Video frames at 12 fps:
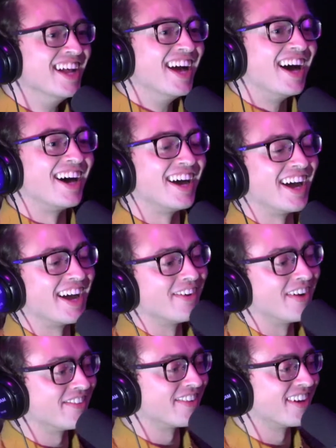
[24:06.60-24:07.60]

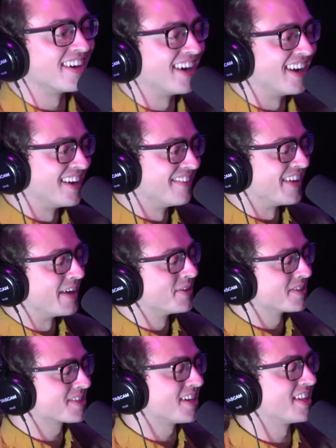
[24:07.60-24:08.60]
However, I
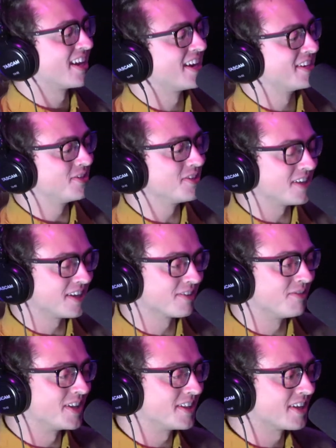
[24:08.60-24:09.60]
will say that I do
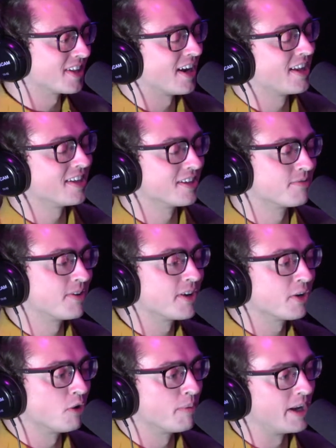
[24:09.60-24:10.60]
think one thing that I think is
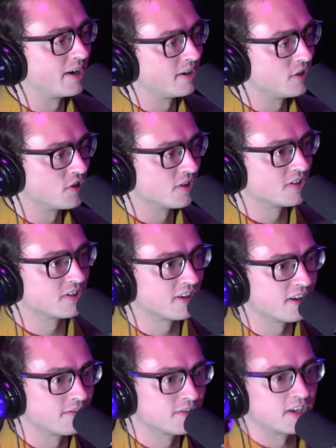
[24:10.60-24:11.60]
very cool about indie shows is it
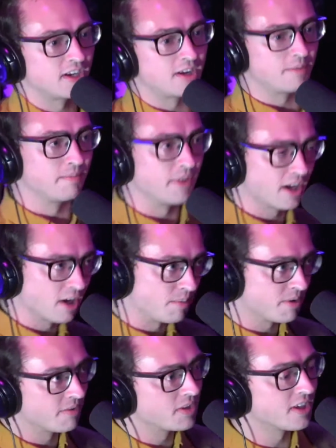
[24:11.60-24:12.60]
gives a
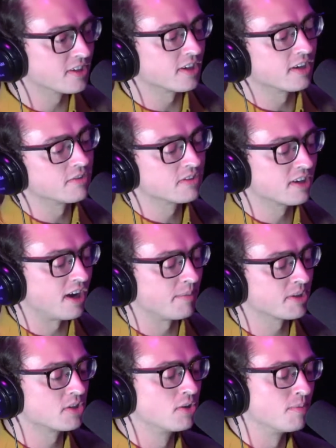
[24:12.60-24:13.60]
couple of things. It gives
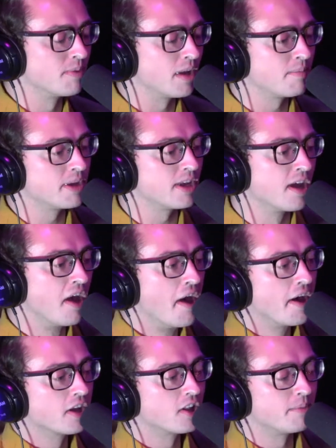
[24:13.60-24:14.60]
comics who maybe
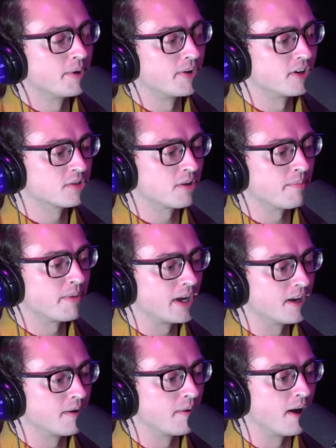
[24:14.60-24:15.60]
club owners
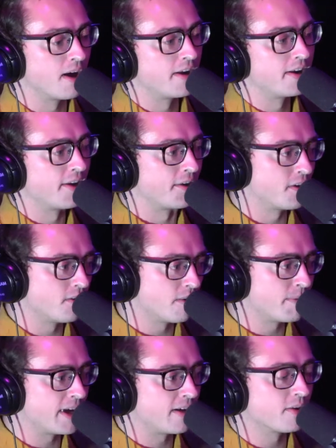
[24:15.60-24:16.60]
might not know
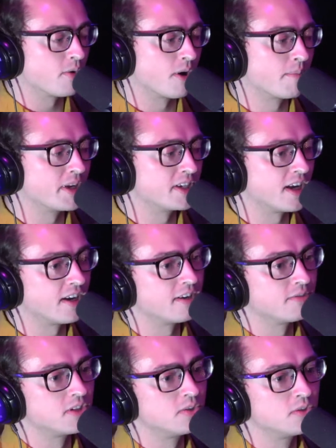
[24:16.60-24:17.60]
about or be
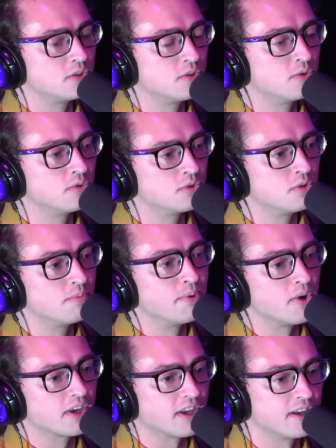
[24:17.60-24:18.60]
tentative to
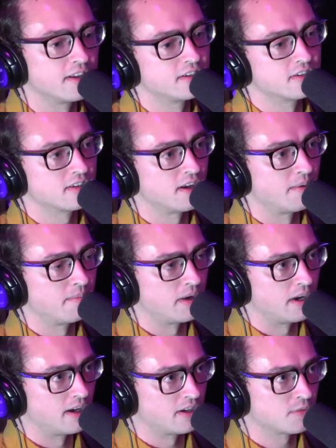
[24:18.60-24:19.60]
book in some
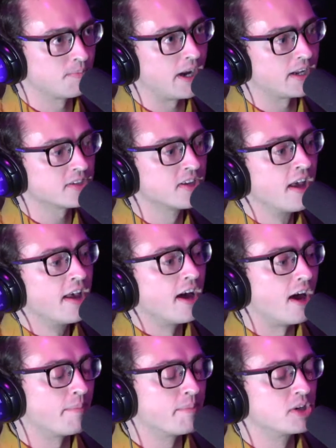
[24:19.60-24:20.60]
spots,
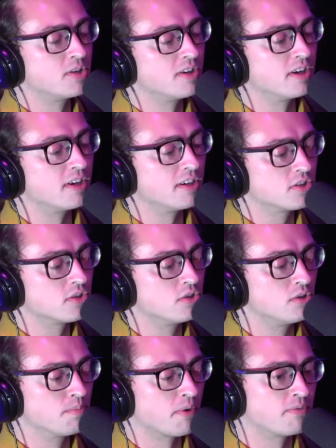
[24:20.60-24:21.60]
opportunities
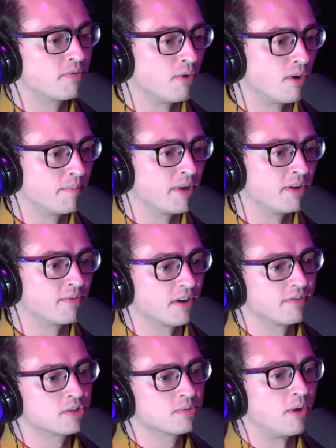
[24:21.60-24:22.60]
to perform in
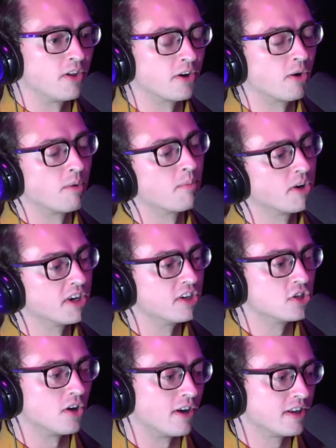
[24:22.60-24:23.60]
front of smaller or more
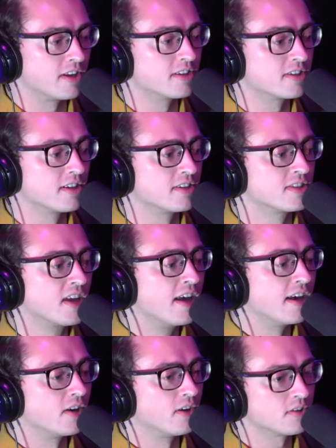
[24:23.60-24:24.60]
niche audiences.
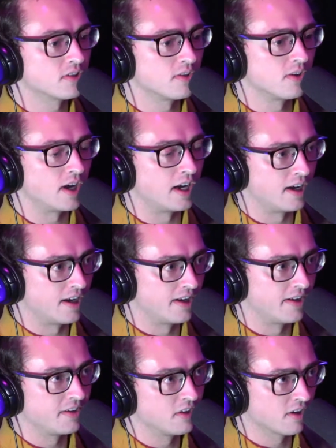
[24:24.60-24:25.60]
It
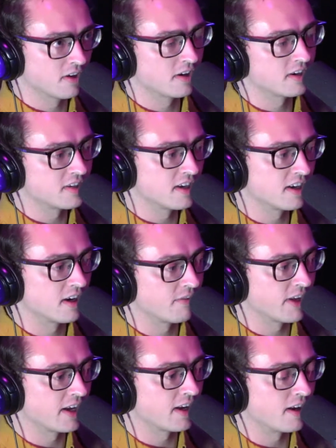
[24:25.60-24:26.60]
also you're going to see kind
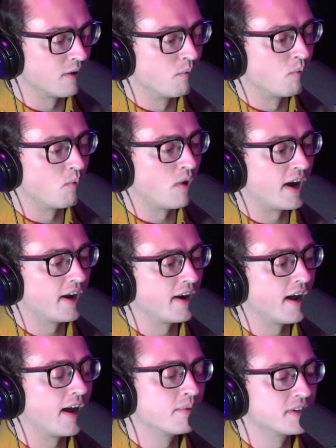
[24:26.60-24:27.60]
of like a
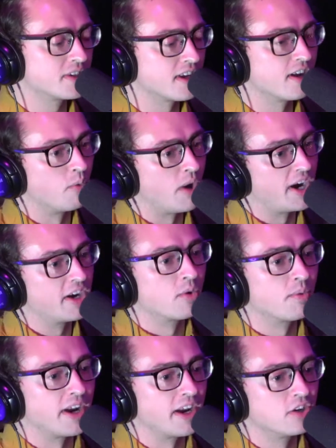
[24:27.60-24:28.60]

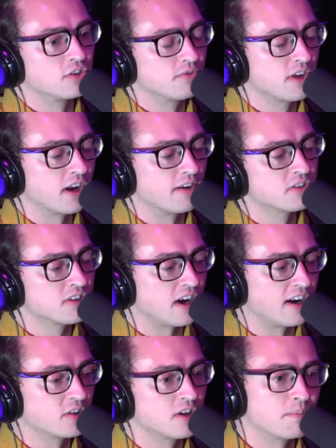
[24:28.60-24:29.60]
wider range of kind of
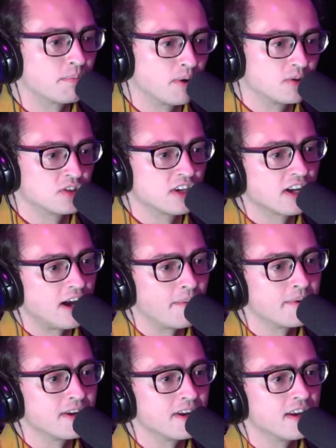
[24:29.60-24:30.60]
styles and approaches to
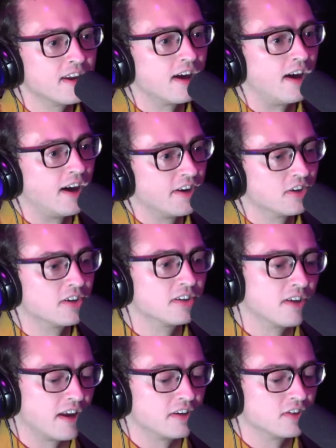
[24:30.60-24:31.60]
comedy on
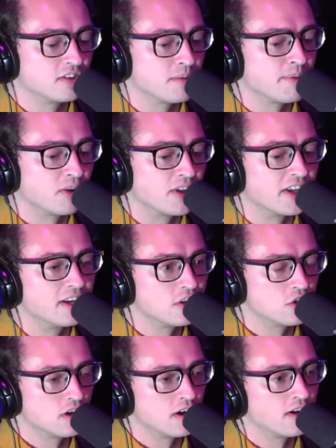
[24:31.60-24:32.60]
your typical
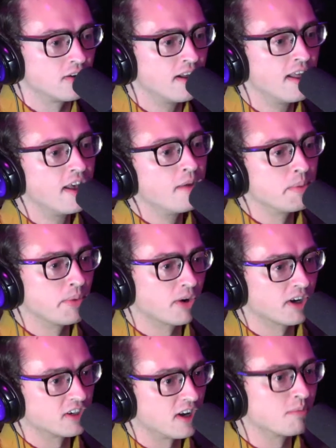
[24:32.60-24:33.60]
indie show. People are
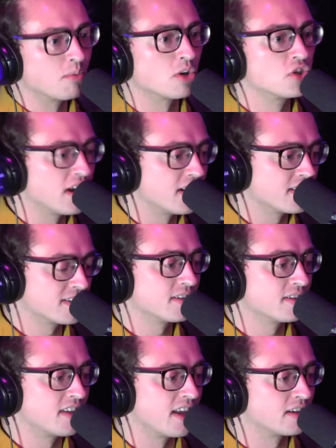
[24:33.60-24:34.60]
going to take more
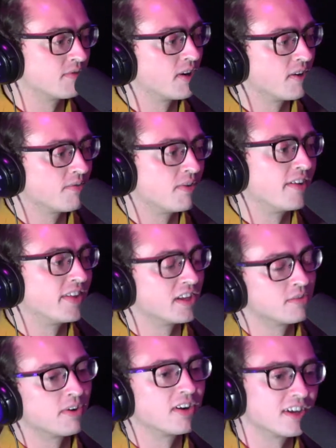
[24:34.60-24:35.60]
chances. That's very fun.
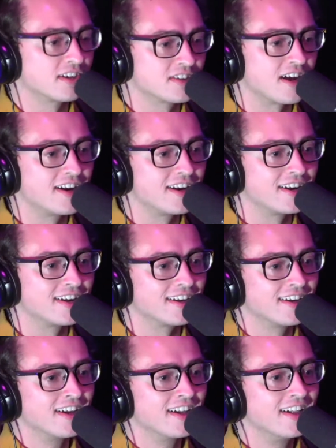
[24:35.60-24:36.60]
That's very
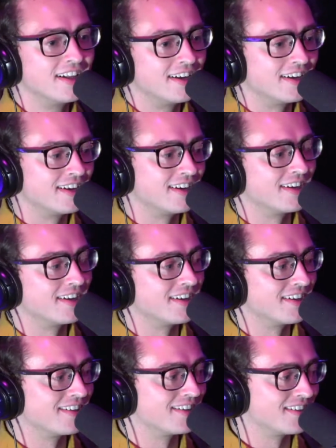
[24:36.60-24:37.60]
exciting.
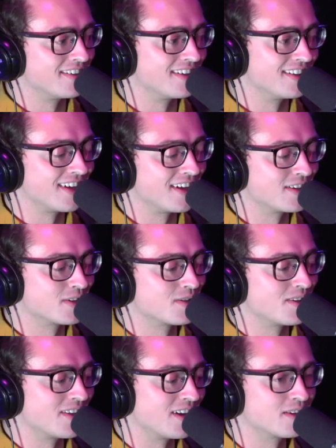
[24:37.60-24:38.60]
And that
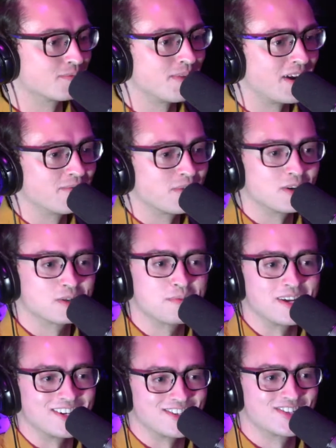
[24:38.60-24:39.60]
is my first
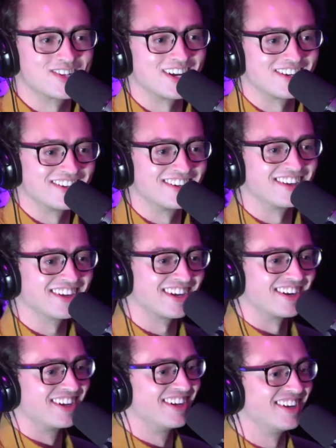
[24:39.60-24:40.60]
pitch. I don't know. I
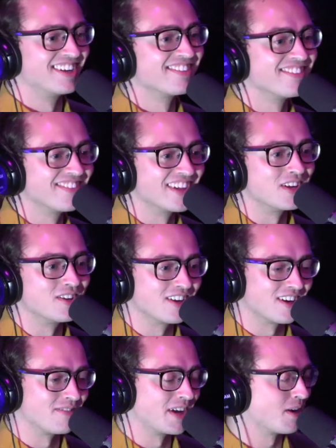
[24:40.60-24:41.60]
gotta let you
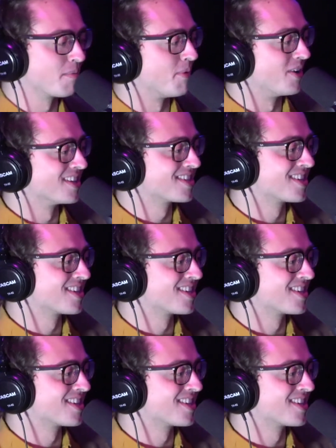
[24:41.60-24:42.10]
kind of make your points.